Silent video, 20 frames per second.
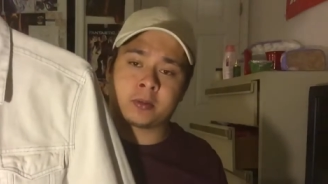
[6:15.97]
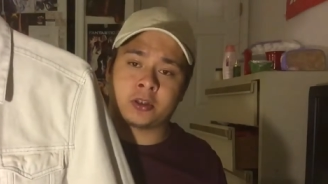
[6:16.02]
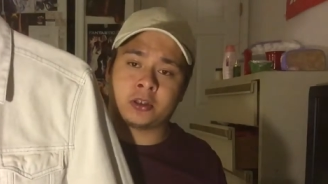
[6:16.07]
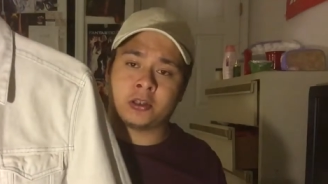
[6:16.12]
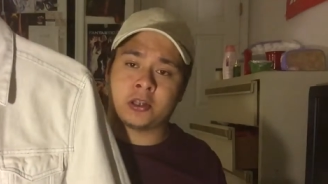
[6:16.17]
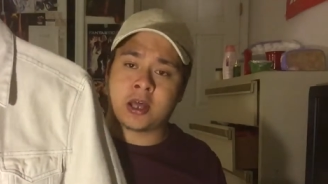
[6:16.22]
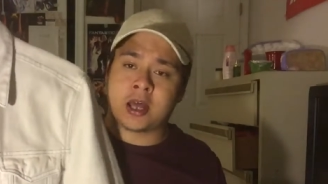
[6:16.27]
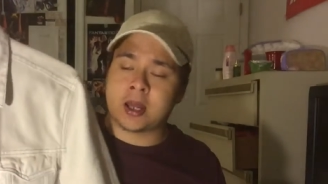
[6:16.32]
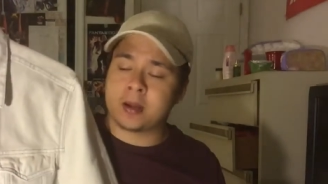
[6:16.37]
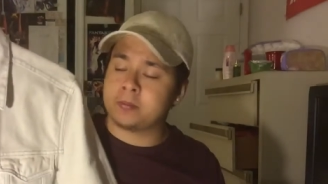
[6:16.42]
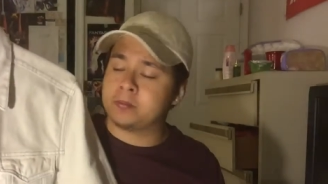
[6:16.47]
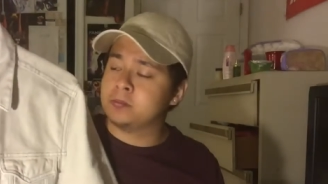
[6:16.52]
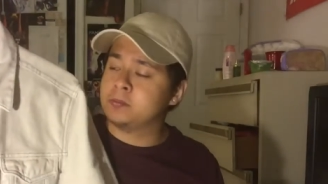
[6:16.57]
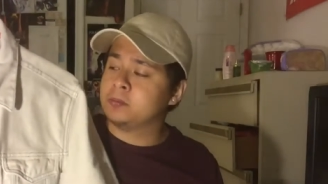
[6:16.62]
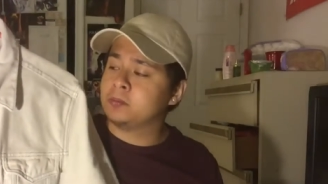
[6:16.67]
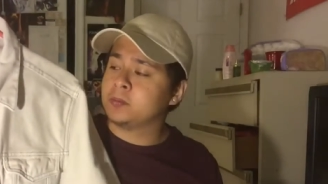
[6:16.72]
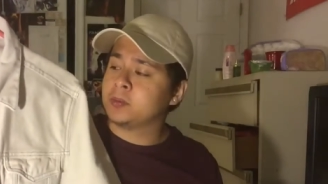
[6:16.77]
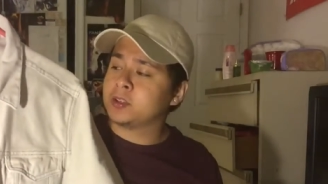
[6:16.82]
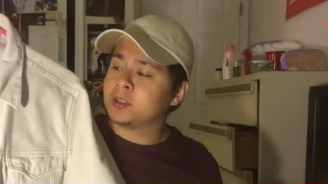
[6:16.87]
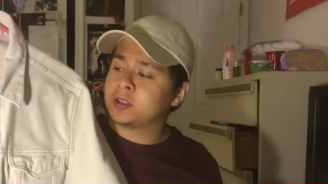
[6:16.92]
collab
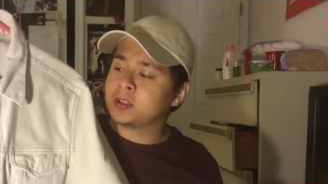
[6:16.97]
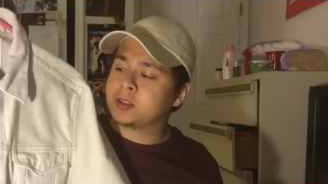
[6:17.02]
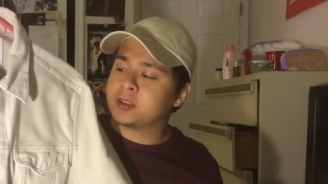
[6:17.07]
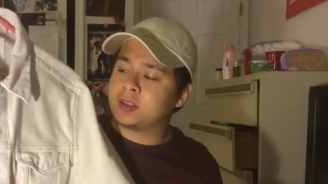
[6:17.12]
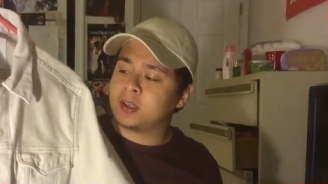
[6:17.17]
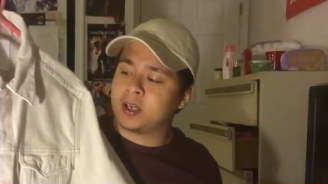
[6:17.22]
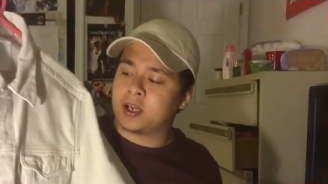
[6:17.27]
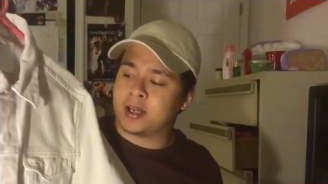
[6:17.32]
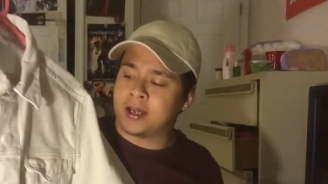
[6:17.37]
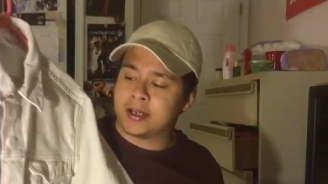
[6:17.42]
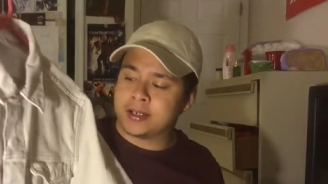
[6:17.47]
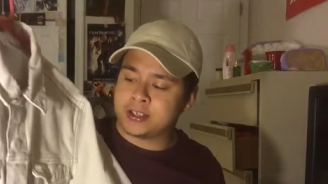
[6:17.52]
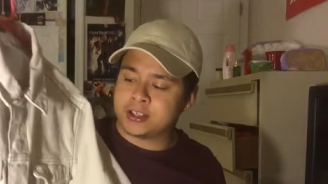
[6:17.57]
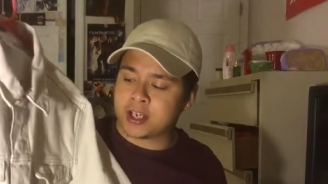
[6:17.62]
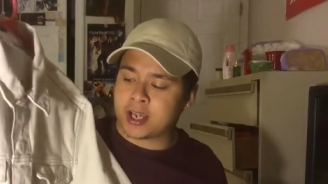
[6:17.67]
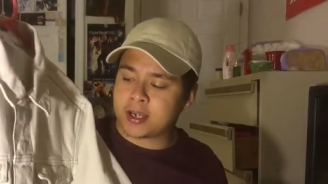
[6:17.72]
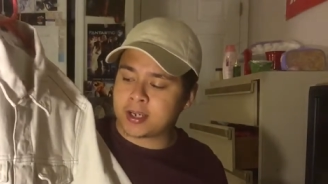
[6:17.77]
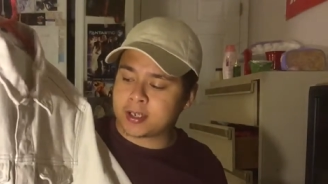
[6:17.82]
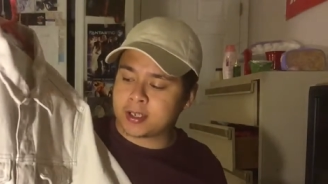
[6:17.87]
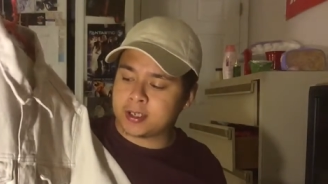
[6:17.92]
uh,
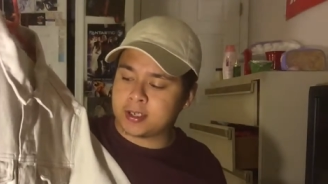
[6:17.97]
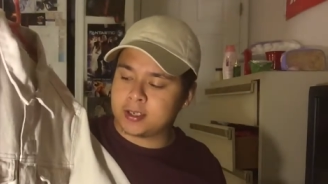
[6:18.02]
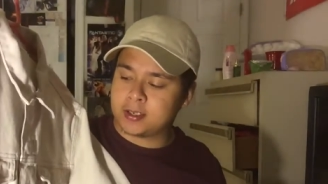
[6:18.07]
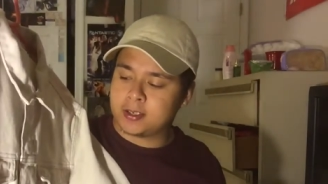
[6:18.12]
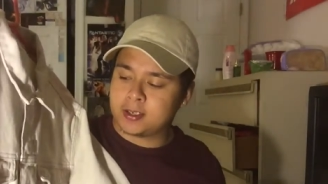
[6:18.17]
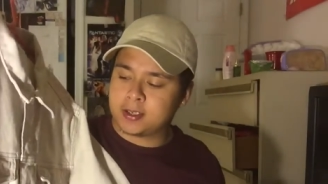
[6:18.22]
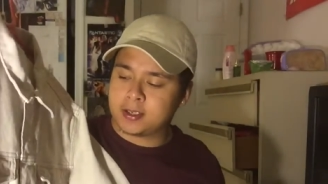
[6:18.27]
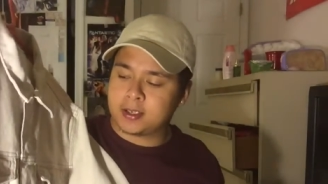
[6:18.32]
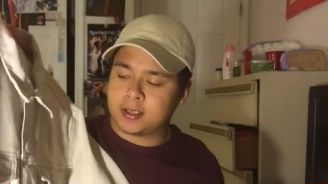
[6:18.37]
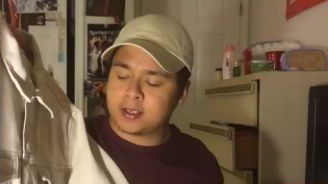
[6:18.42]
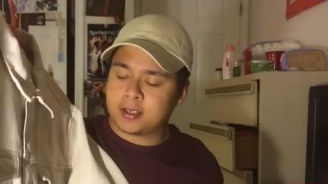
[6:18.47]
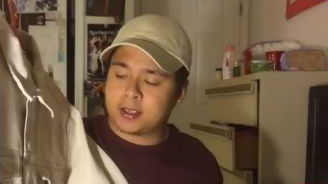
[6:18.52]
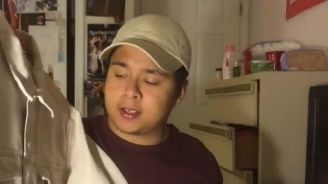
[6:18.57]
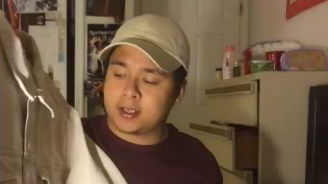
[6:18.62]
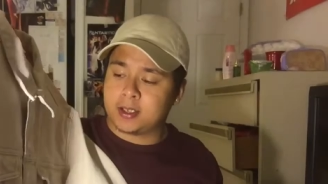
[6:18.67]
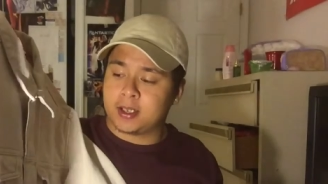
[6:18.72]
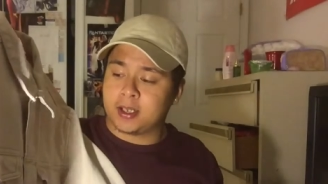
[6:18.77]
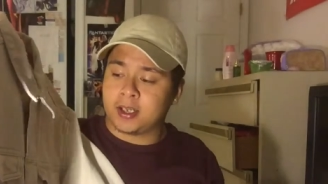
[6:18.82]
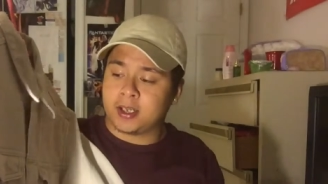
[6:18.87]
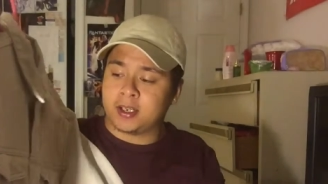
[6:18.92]
jacket.
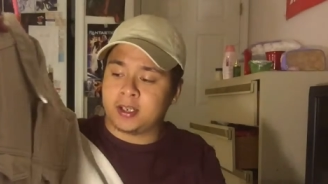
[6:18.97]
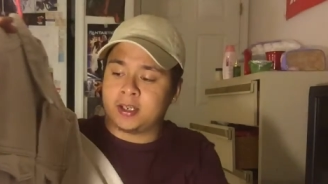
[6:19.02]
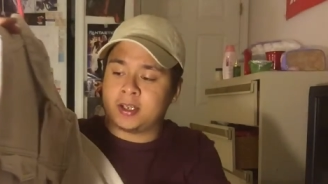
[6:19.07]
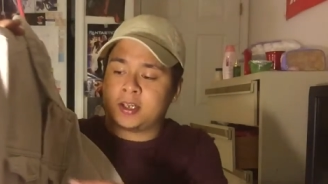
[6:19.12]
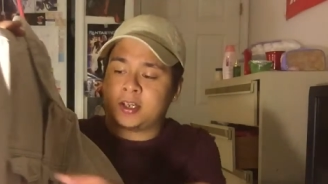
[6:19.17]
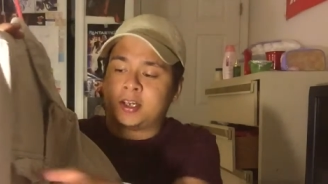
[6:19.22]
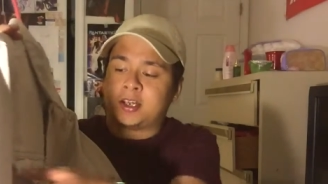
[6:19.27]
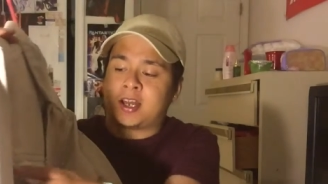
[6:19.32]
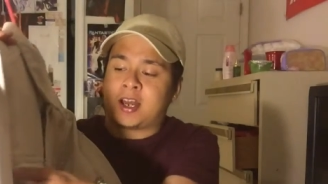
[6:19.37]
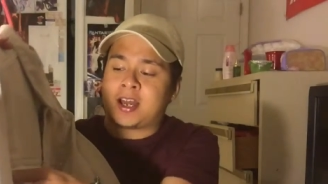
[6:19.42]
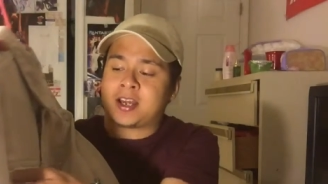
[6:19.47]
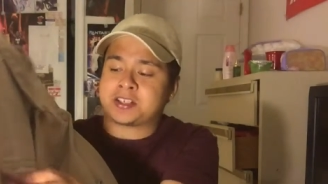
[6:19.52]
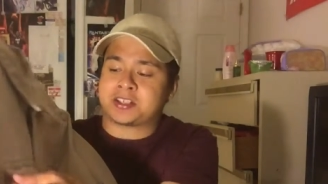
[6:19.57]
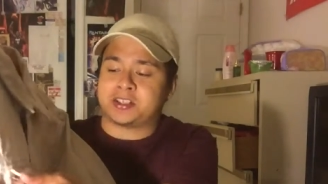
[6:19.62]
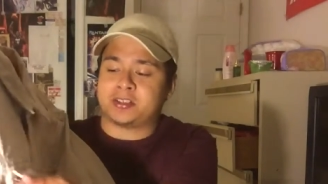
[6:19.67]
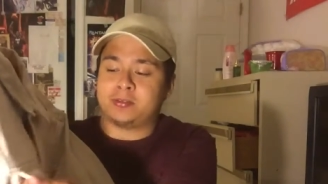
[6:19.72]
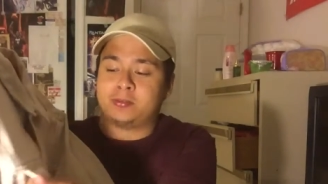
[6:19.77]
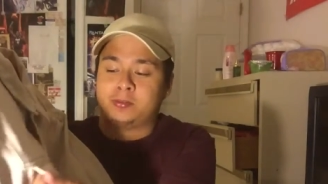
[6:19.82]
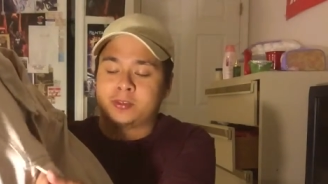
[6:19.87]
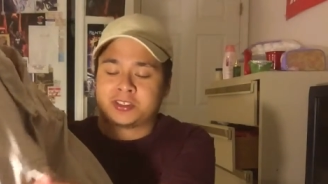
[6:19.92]
And uh, I
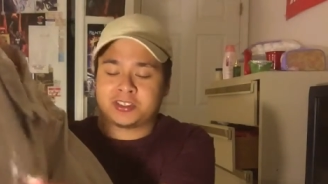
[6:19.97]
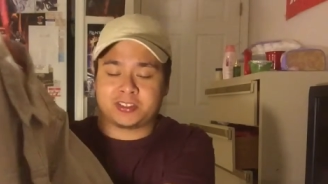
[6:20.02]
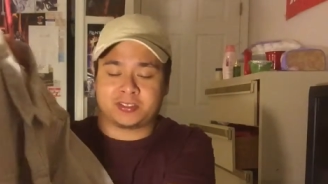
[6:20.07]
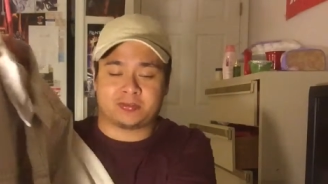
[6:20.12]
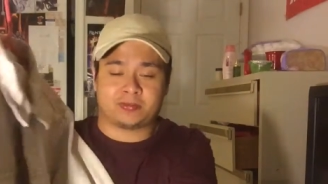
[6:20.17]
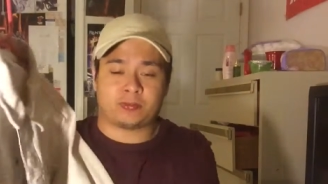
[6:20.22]
actually was